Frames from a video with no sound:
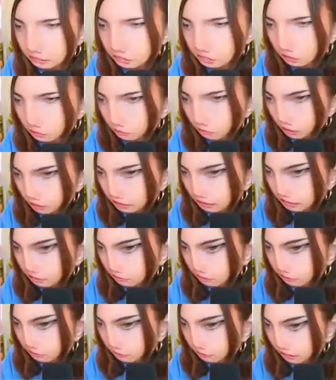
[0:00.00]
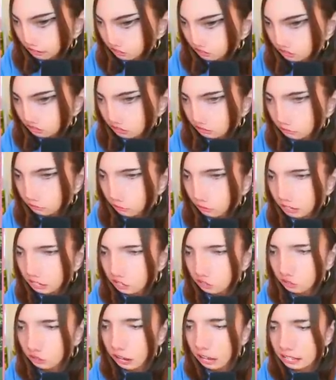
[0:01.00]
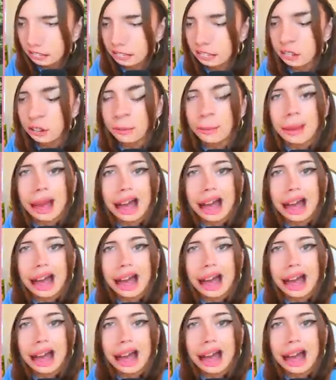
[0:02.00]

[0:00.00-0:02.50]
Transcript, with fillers: But don't worry, it refreshes and moisturizes your